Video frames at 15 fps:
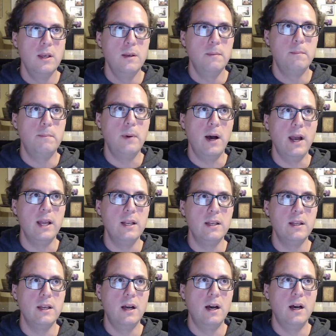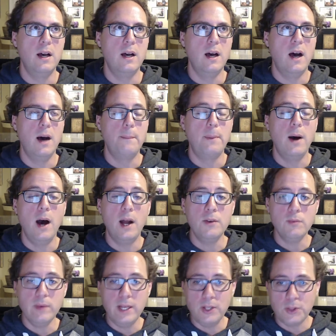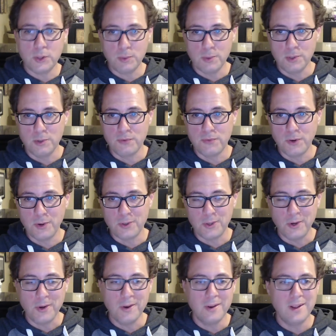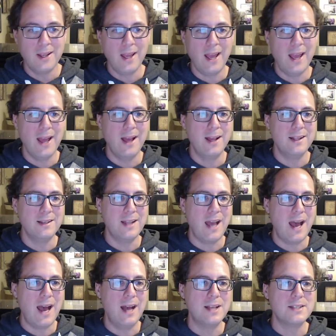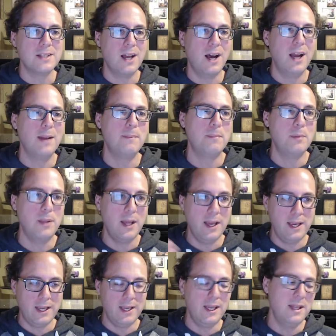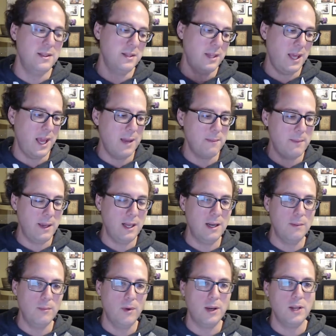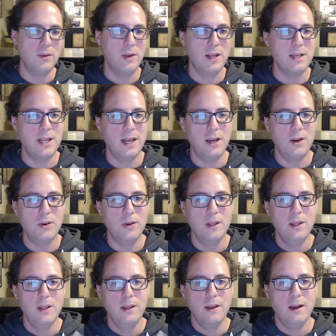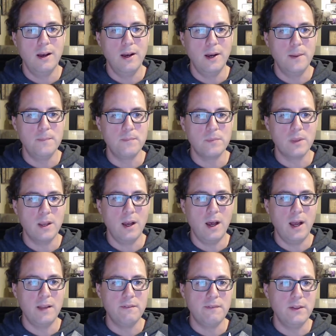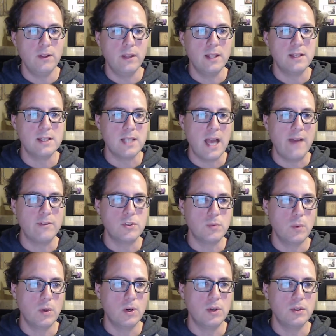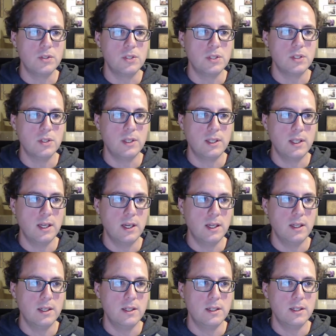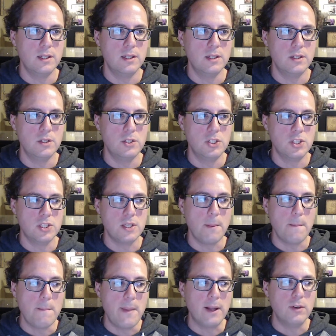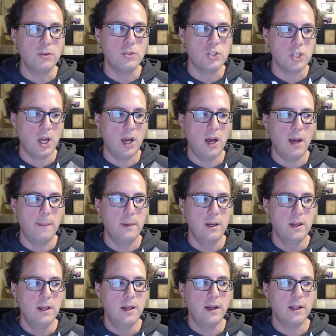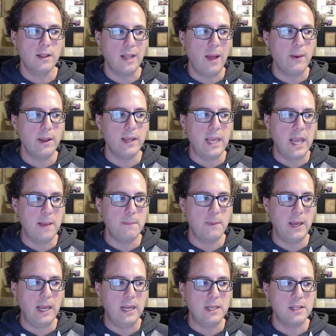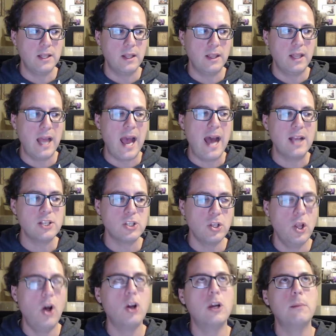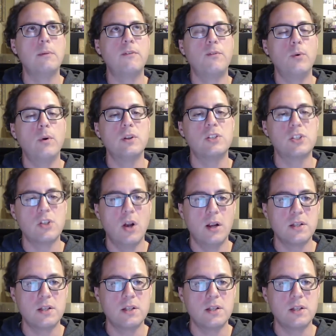But upon read through further, and as I play in the campaign I'm running right now, I feel that Savage Worlds just does a better job allowing a campaign to last longer before it starts,